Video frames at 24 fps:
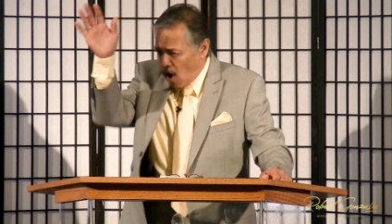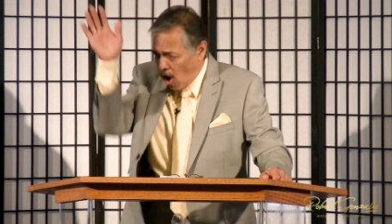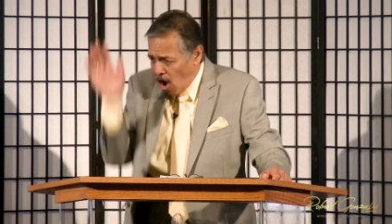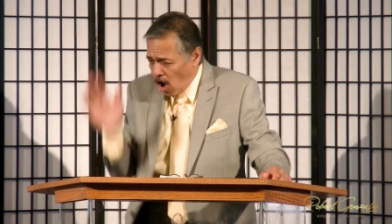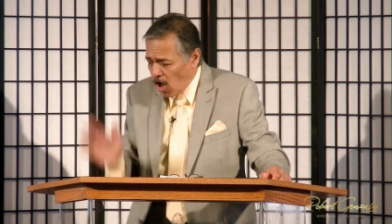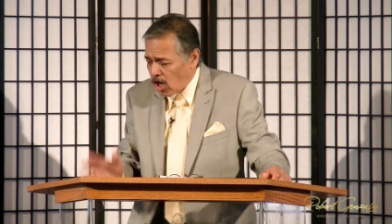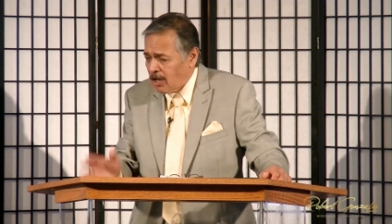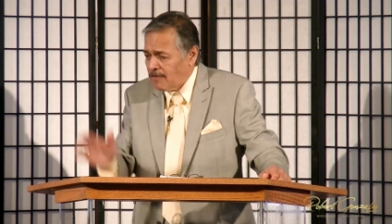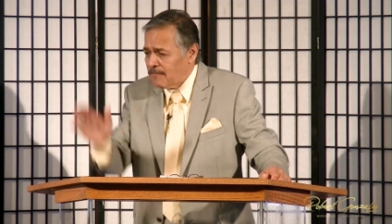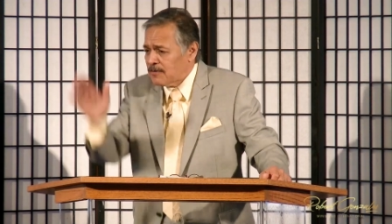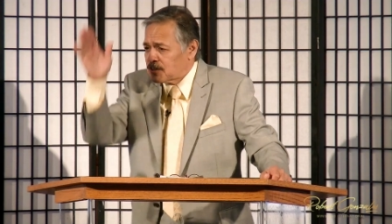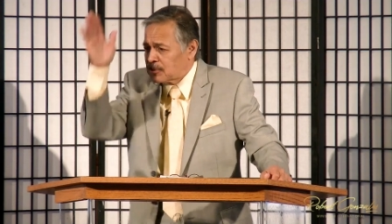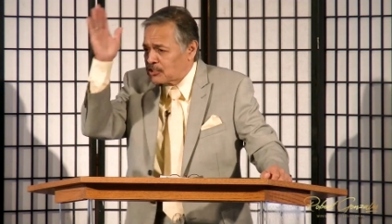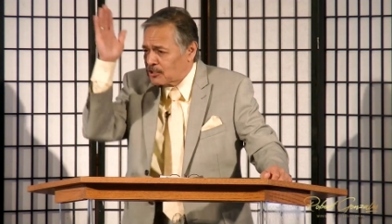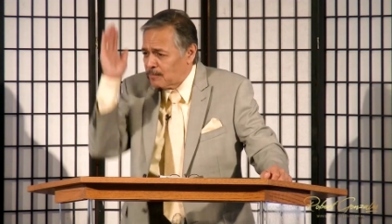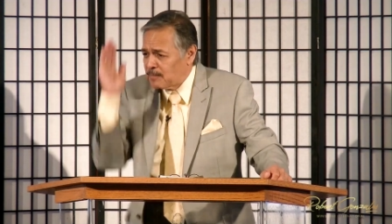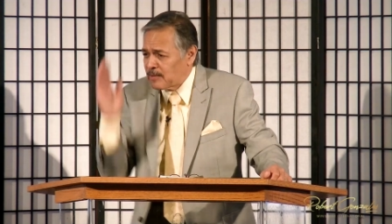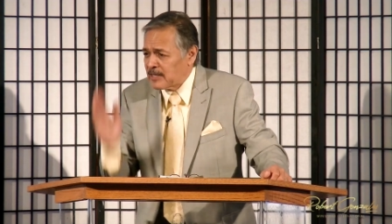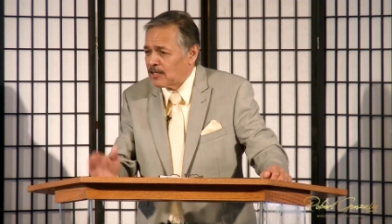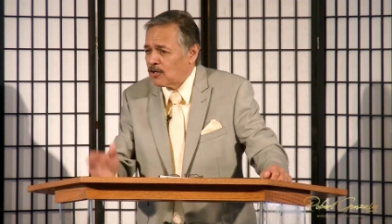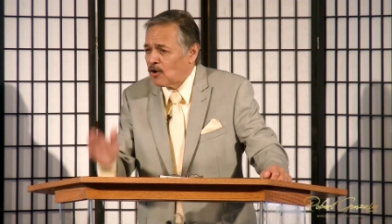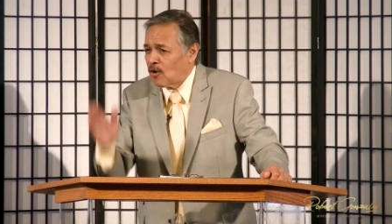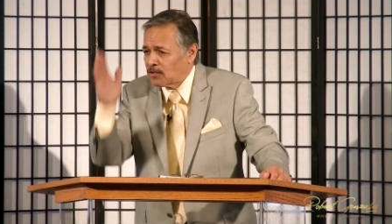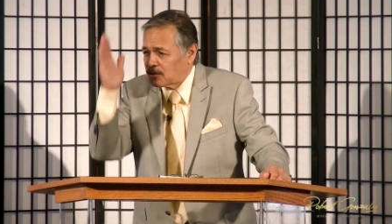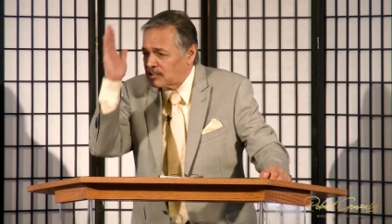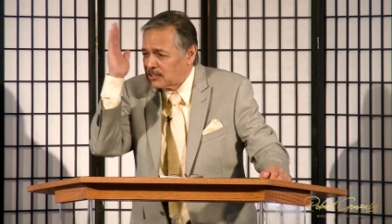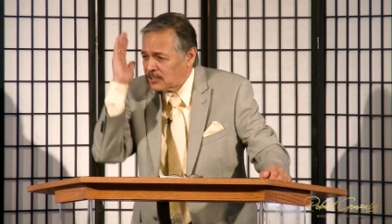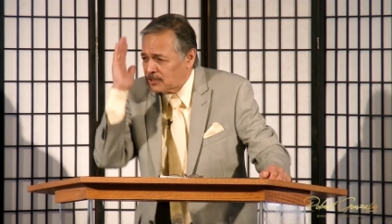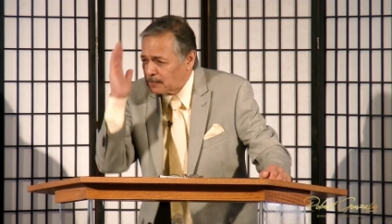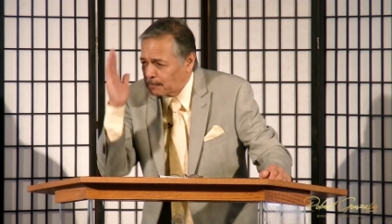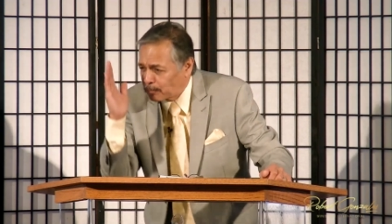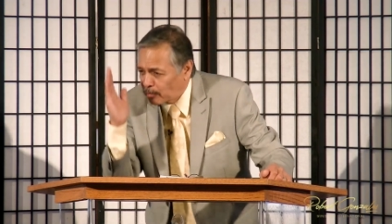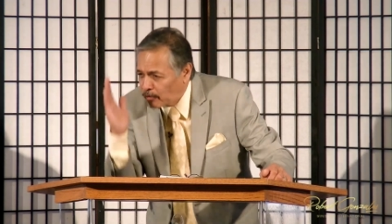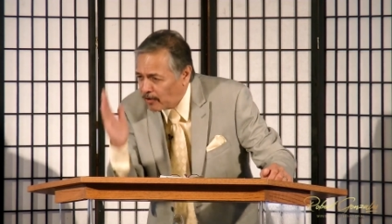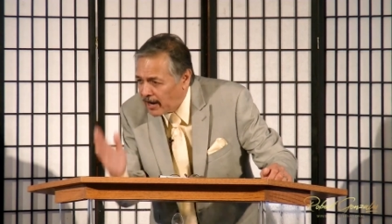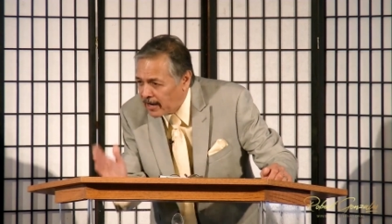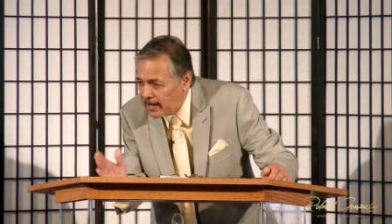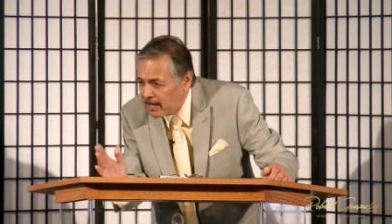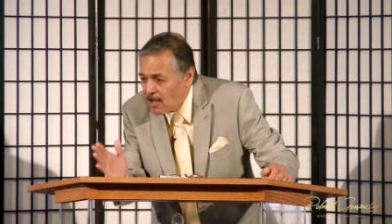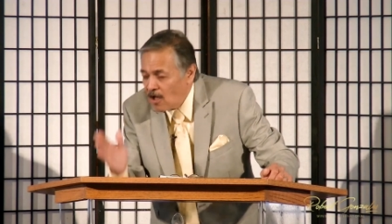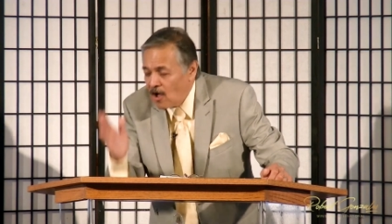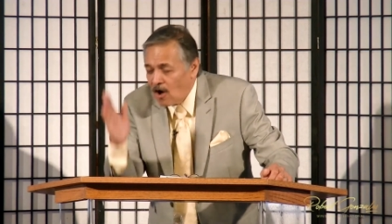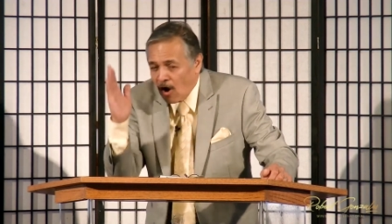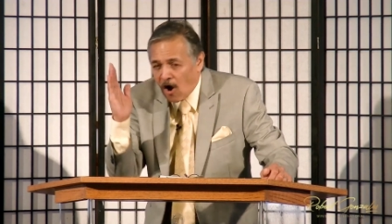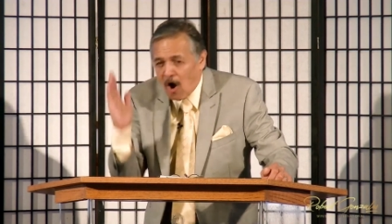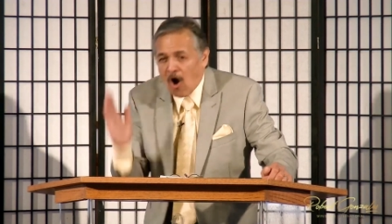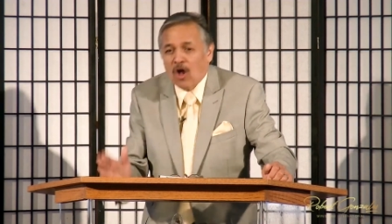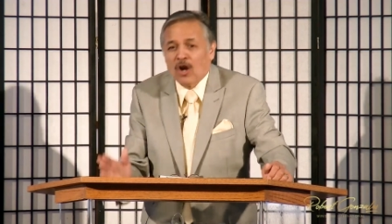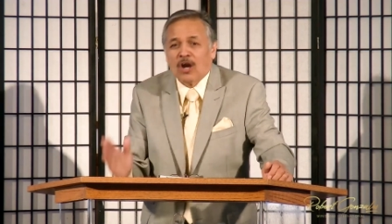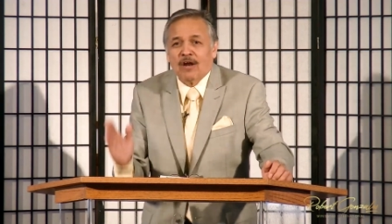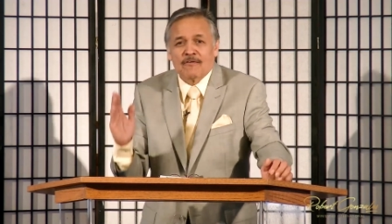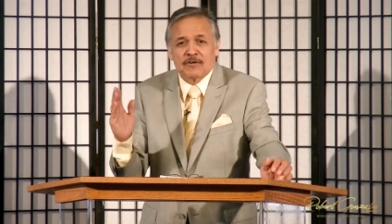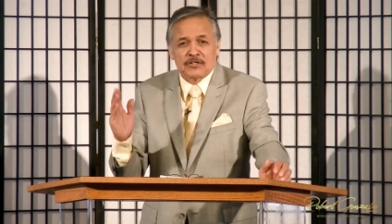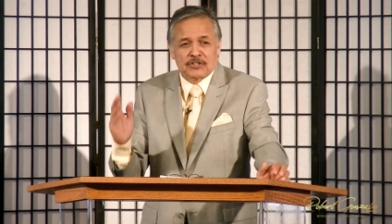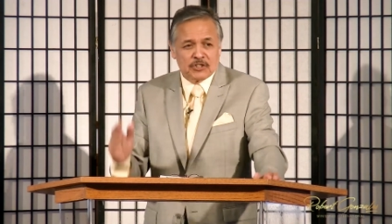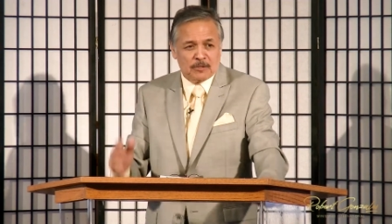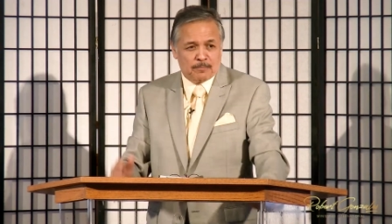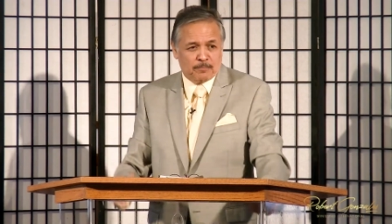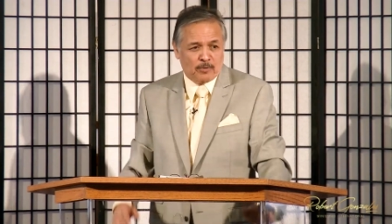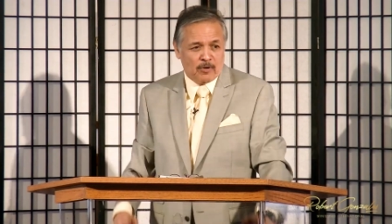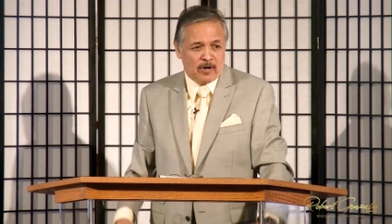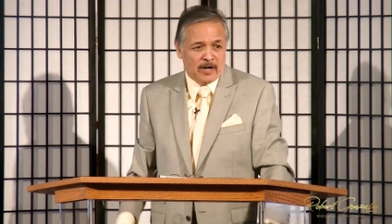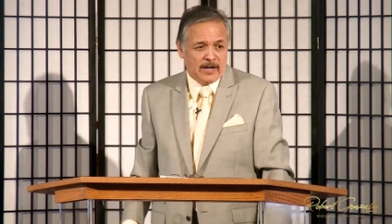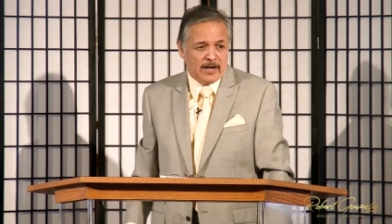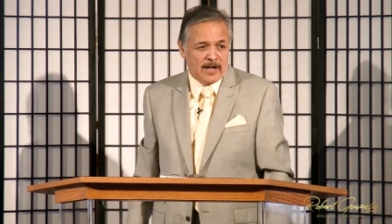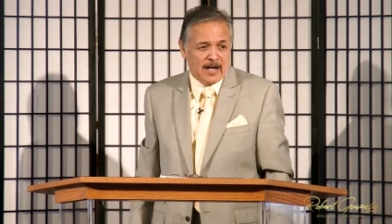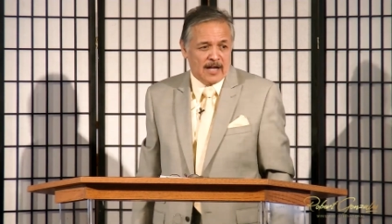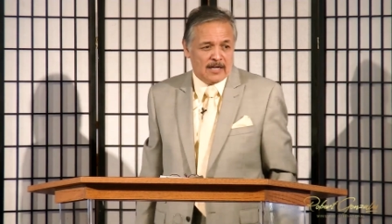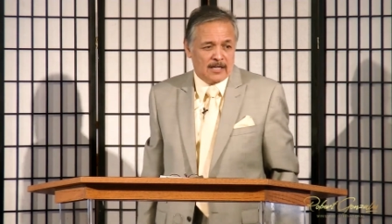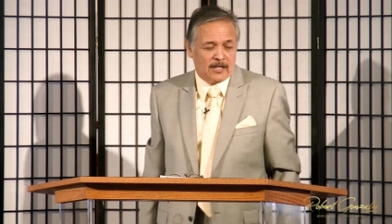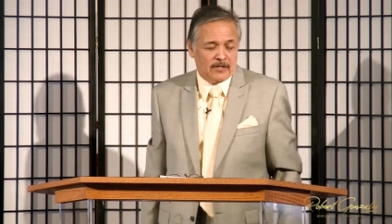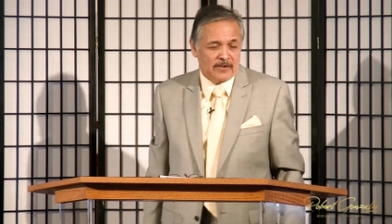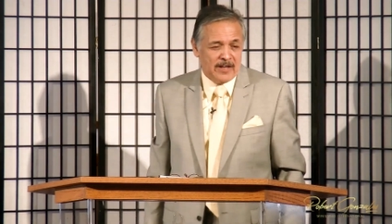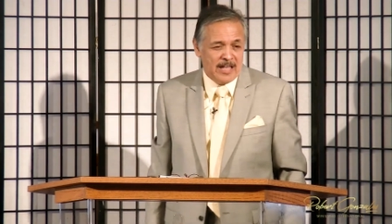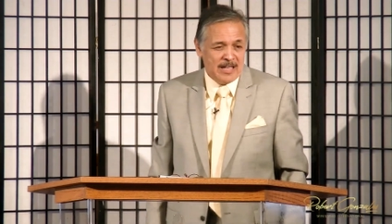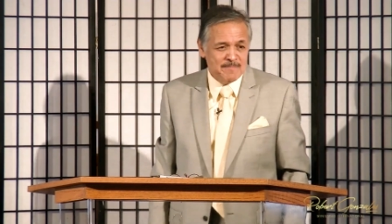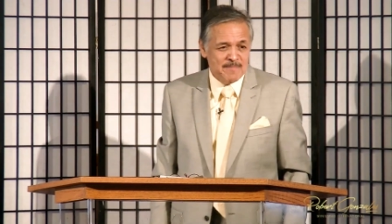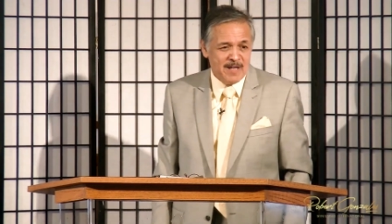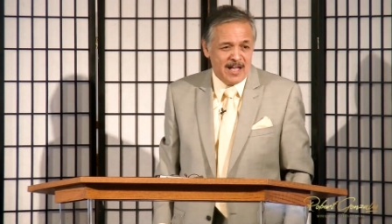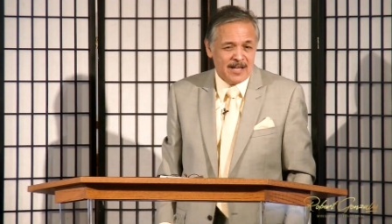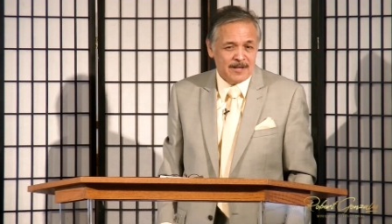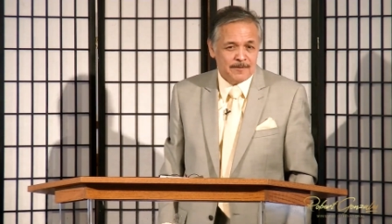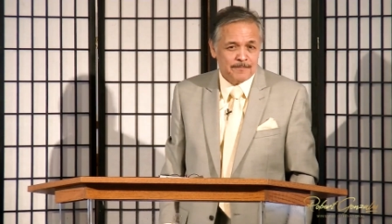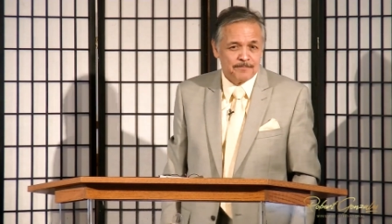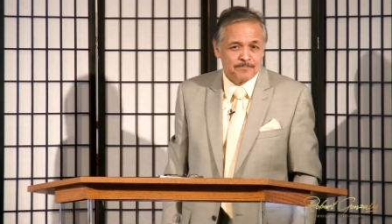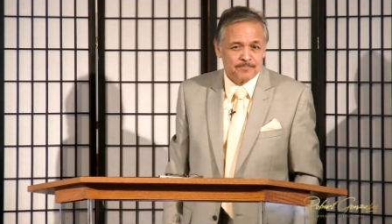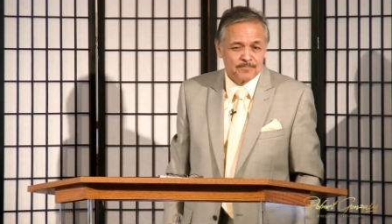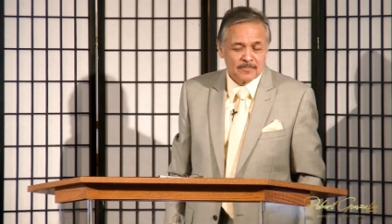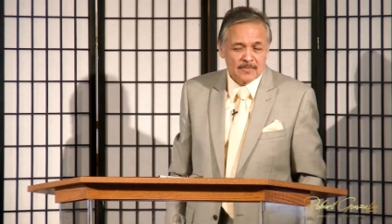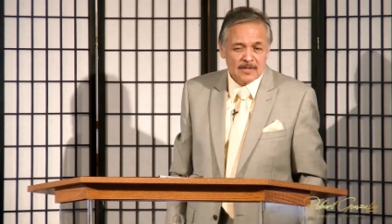All of us should be anointed to pray. All of us should pray. Hallelujah. Amen.